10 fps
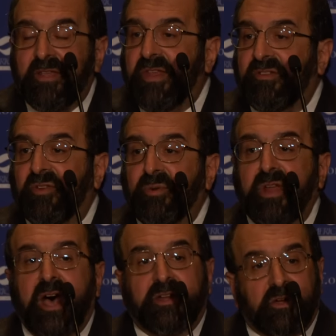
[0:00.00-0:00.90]
that do
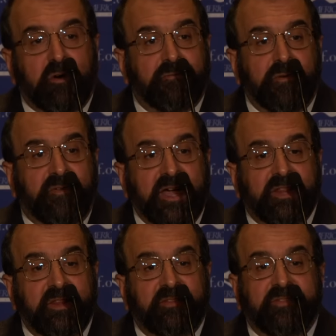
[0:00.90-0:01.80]
not call for
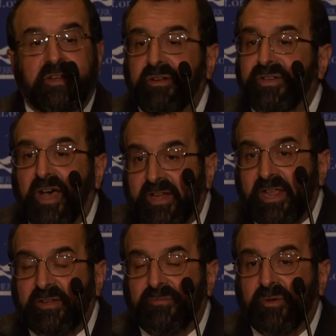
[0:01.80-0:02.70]
violence, that are
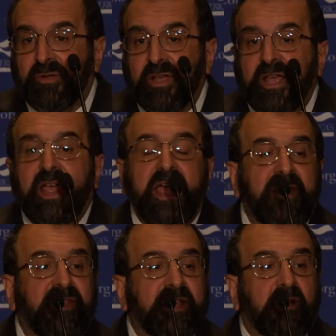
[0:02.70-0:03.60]
not hateful,
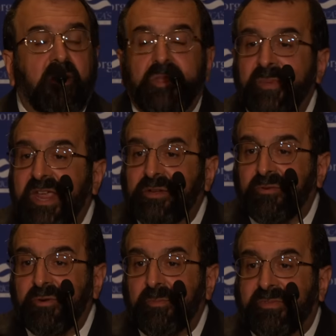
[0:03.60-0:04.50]
and they call them hate
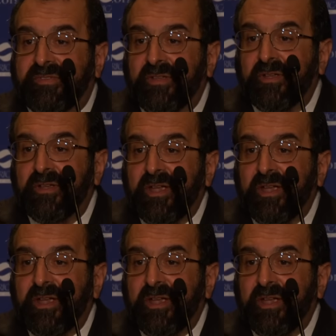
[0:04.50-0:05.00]
groups.